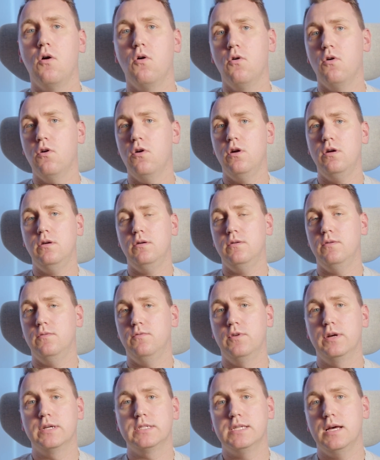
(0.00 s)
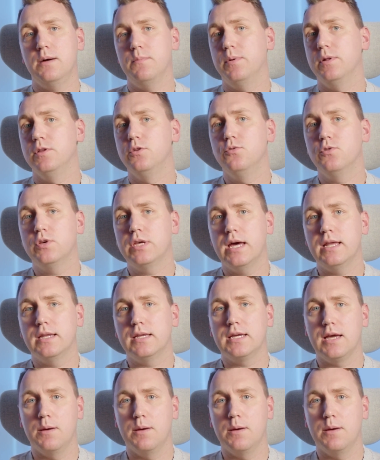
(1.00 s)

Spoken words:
or for example, you can